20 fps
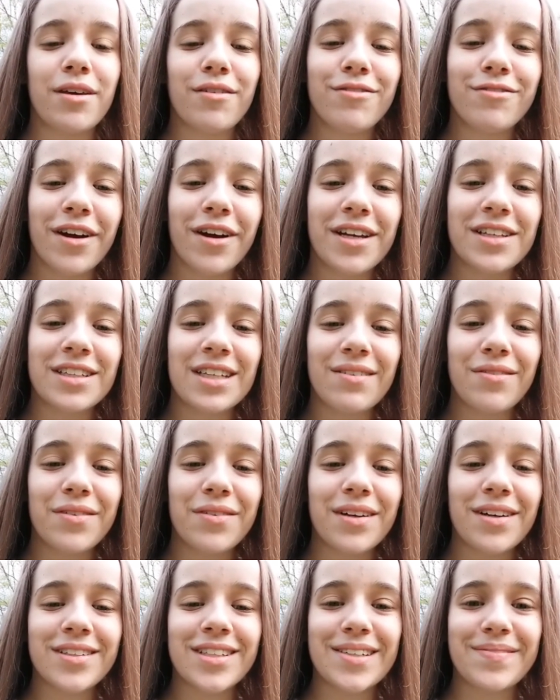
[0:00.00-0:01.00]
friends, and everyone
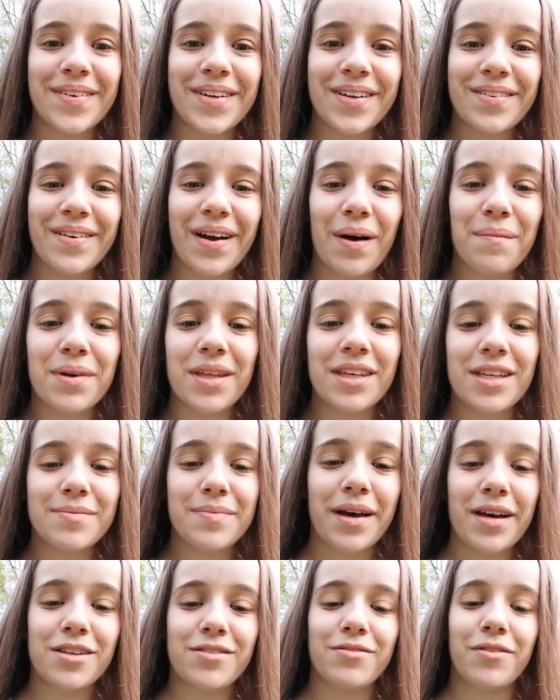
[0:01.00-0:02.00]
else that's been around me these
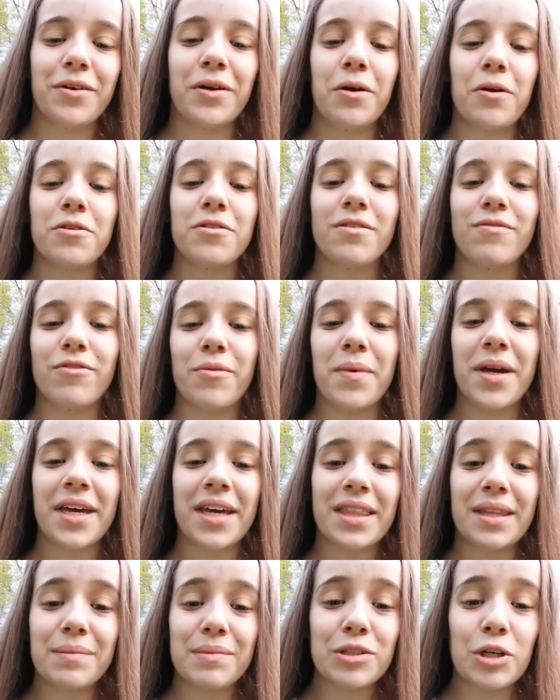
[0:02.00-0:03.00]
past four years and for making
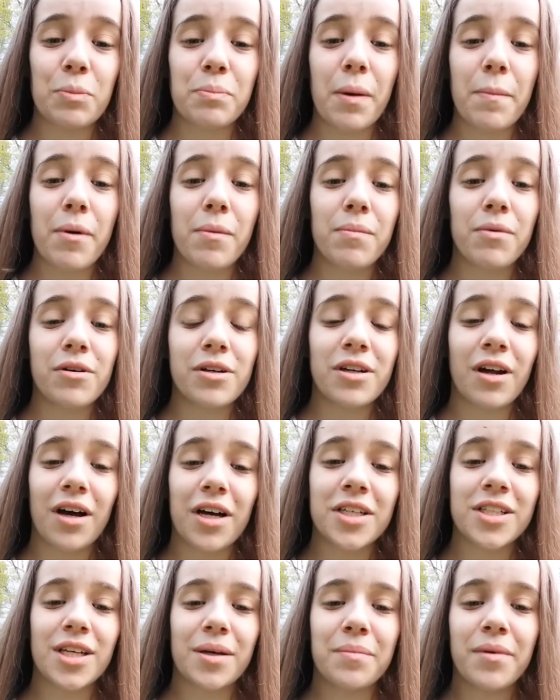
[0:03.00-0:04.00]
them so memorable and
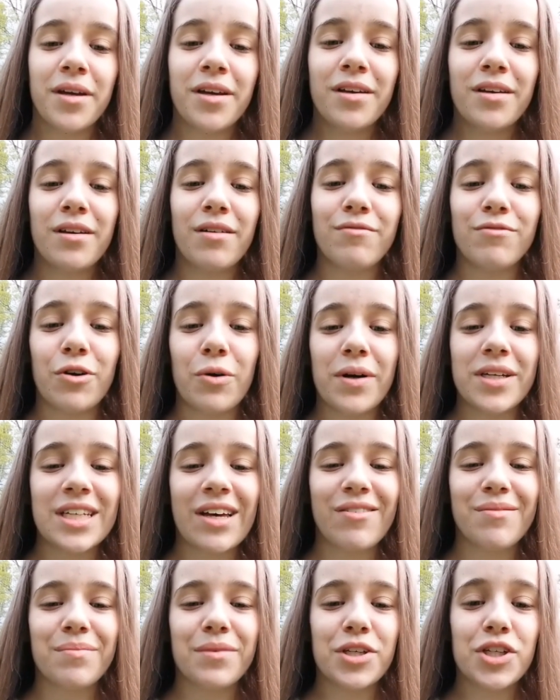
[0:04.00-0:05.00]
awesome and for always
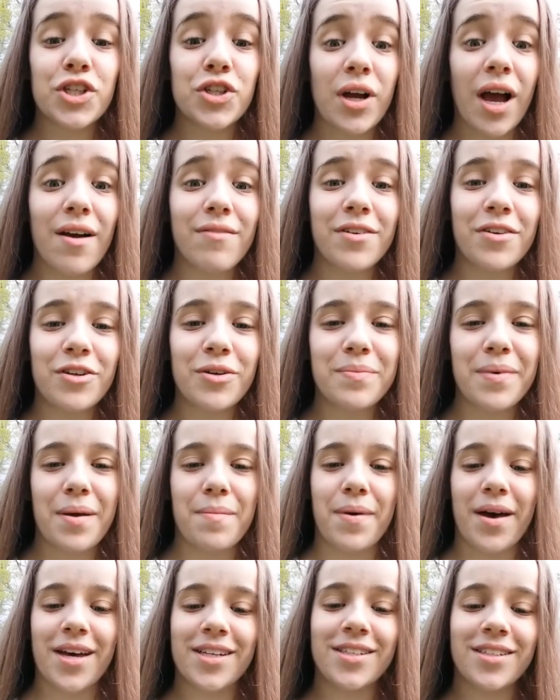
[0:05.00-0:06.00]
having me strive to do my
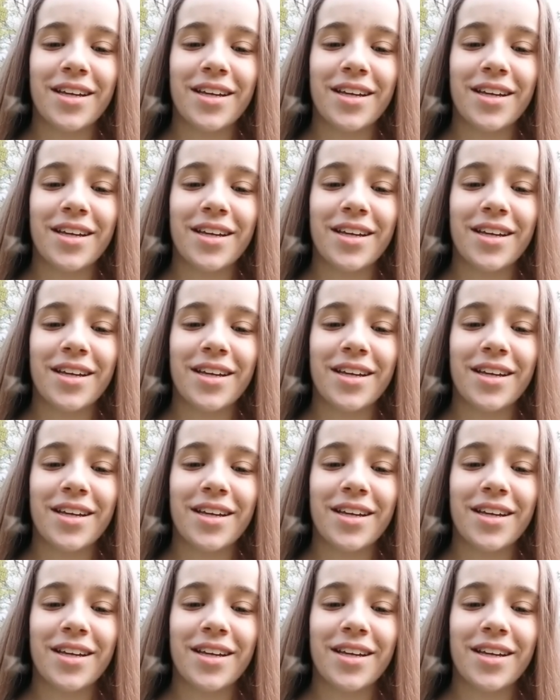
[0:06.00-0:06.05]
best.